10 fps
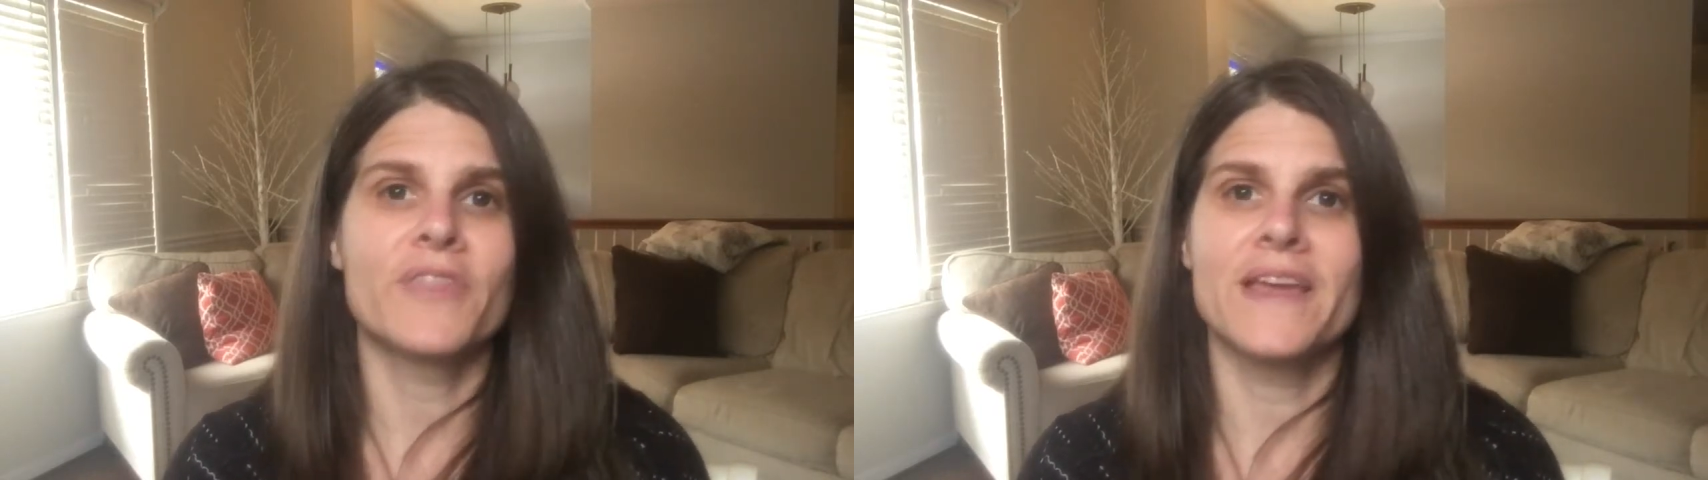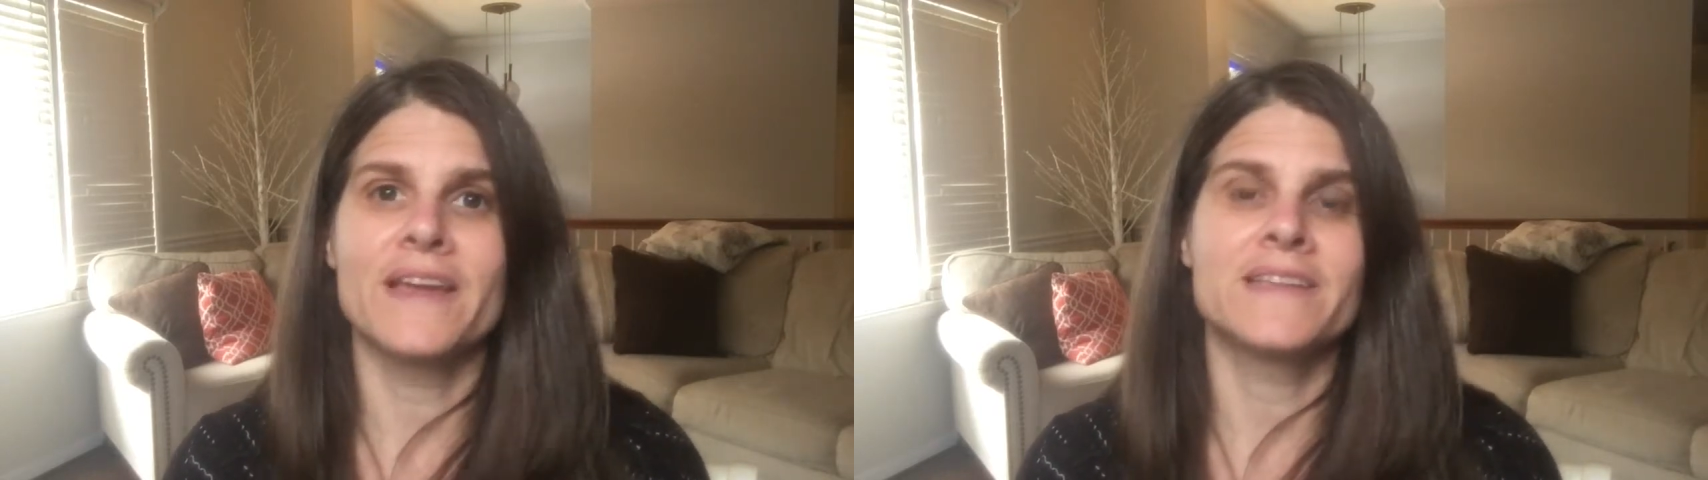
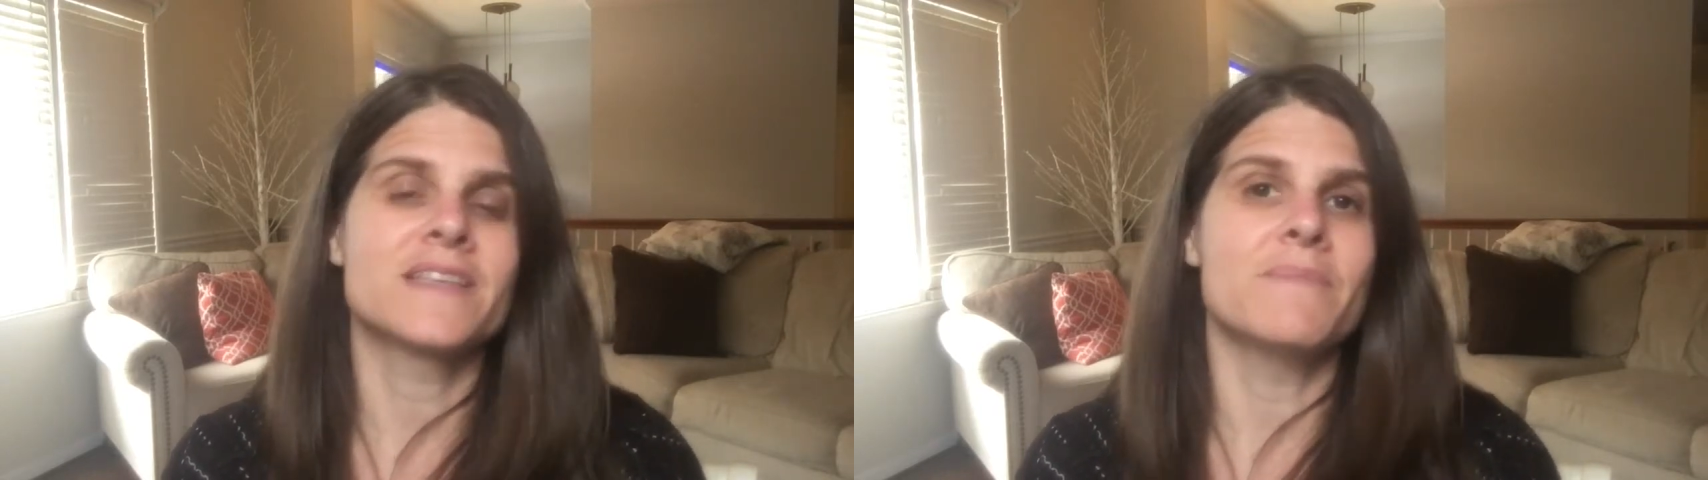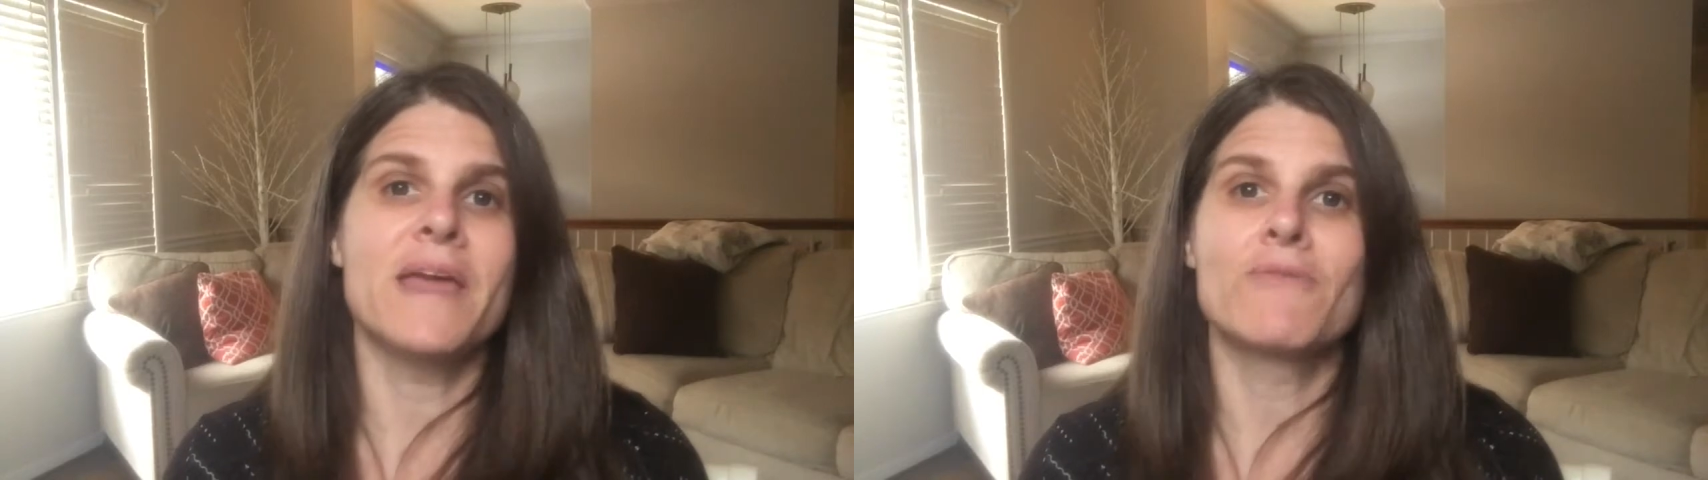things
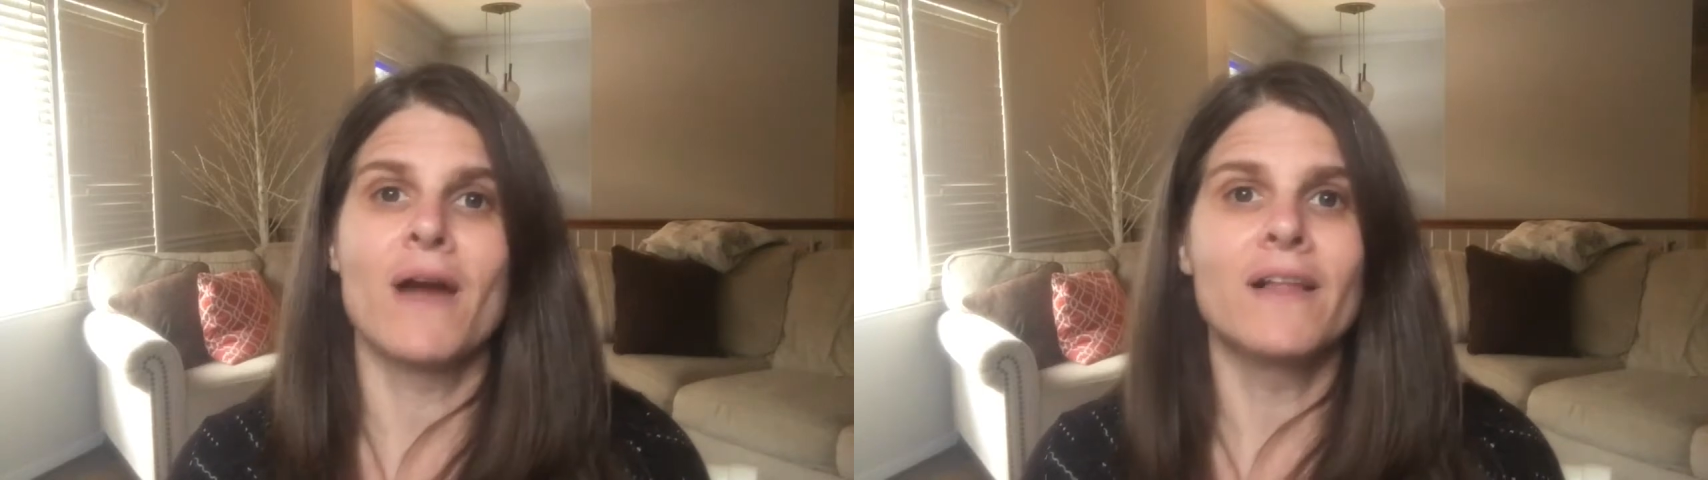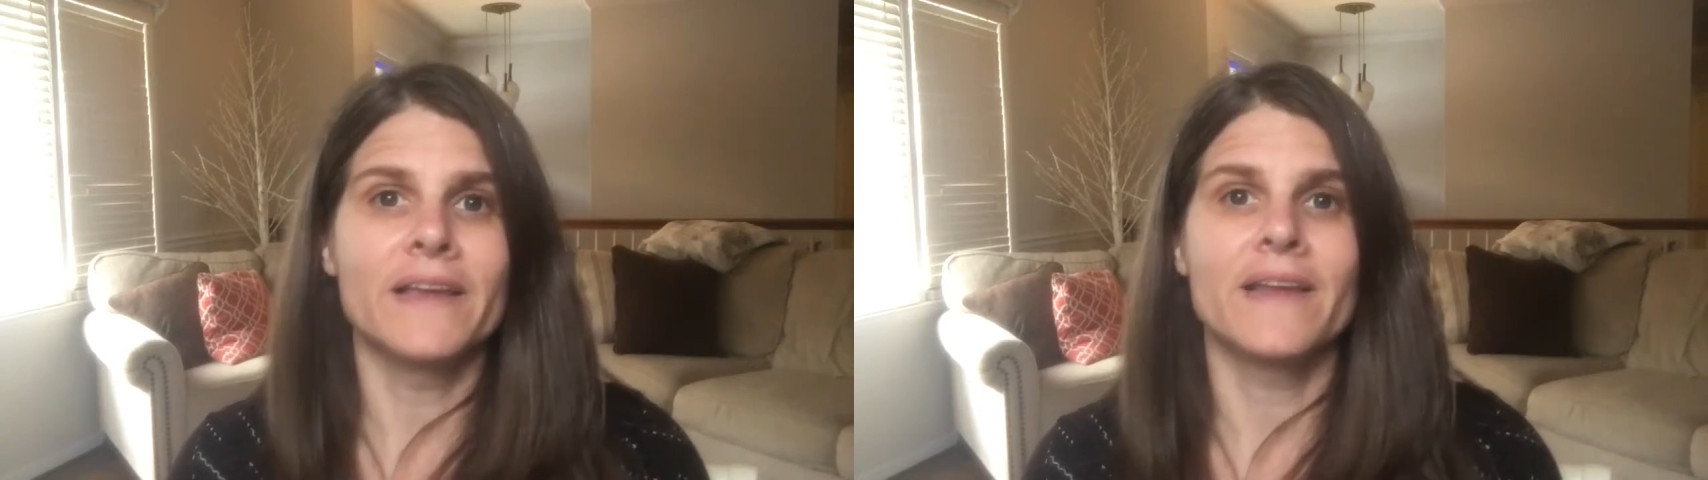that make
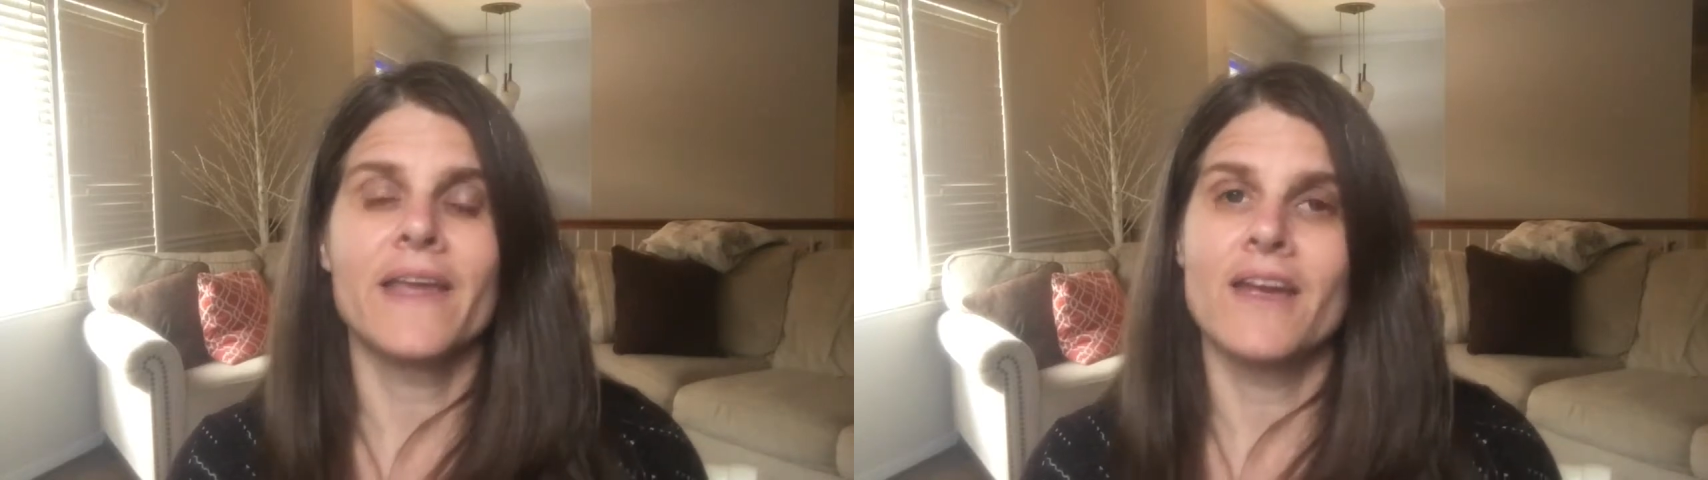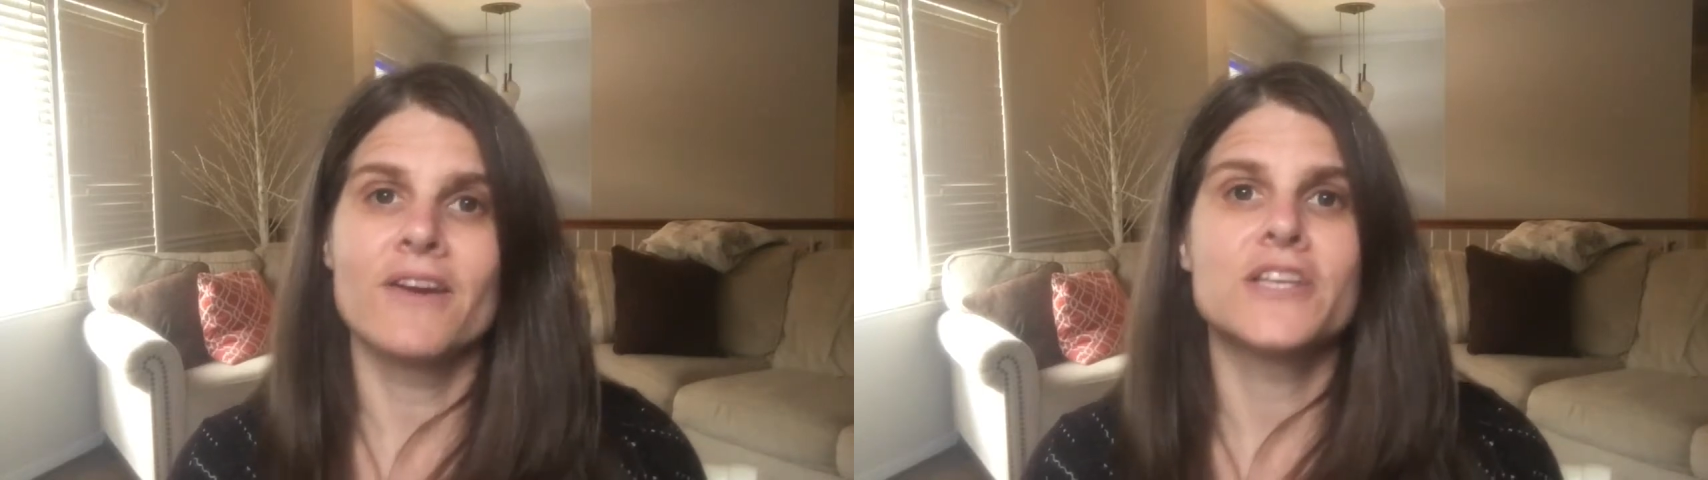Raleigh and
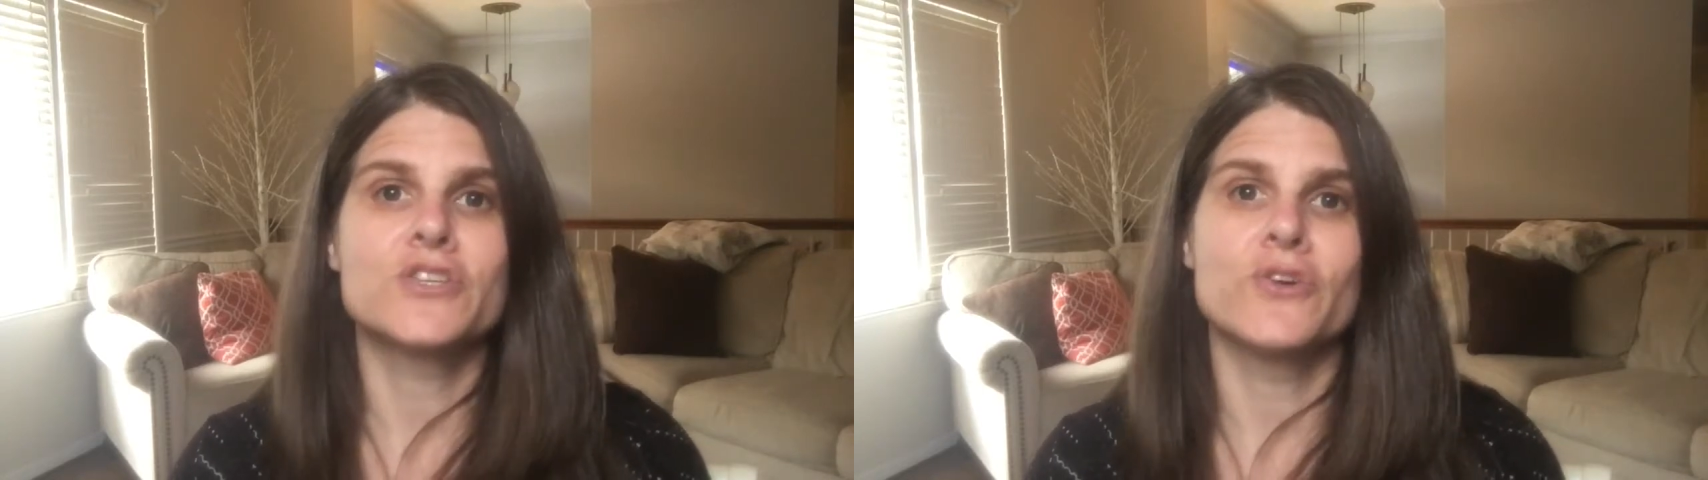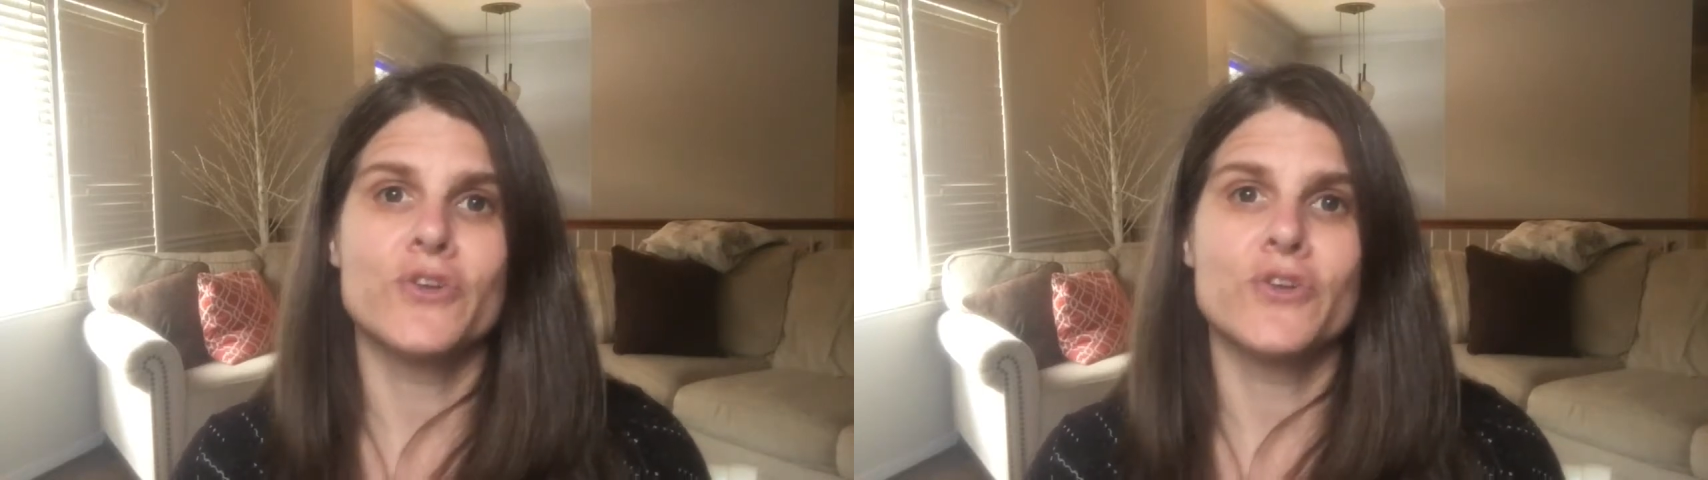Cary so